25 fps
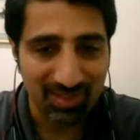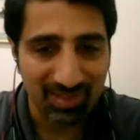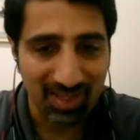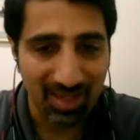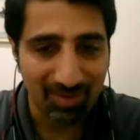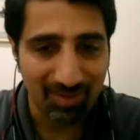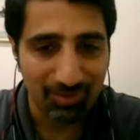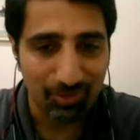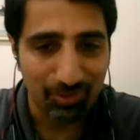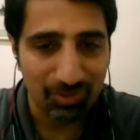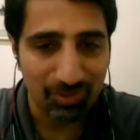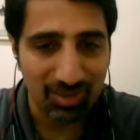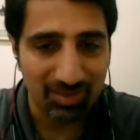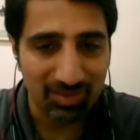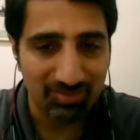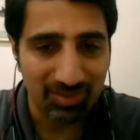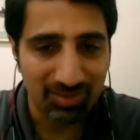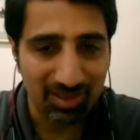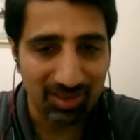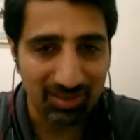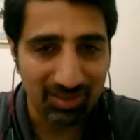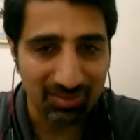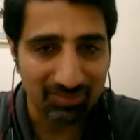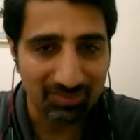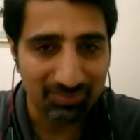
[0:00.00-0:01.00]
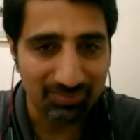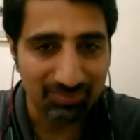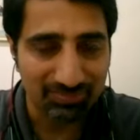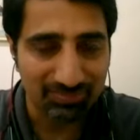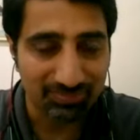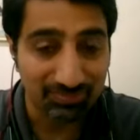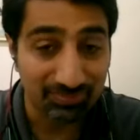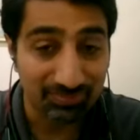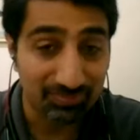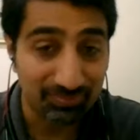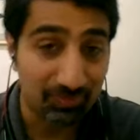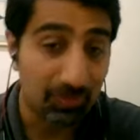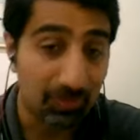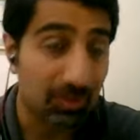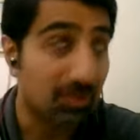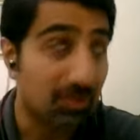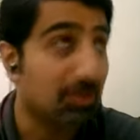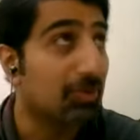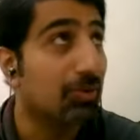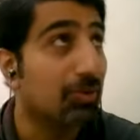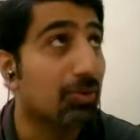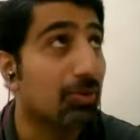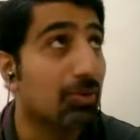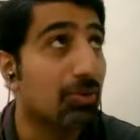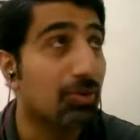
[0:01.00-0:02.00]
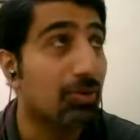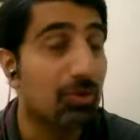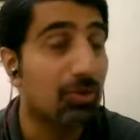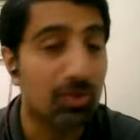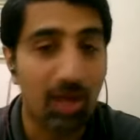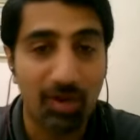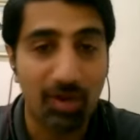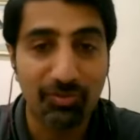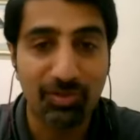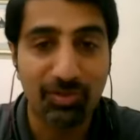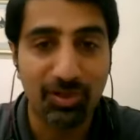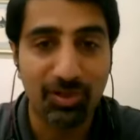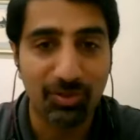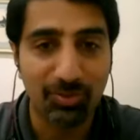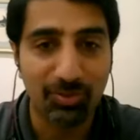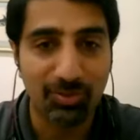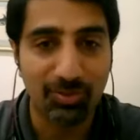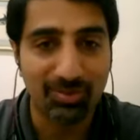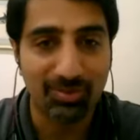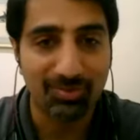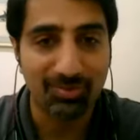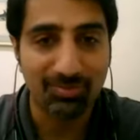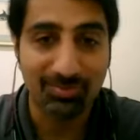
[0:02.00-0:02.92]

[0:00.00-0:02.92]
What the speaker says: Have a good evening. Good afternoon.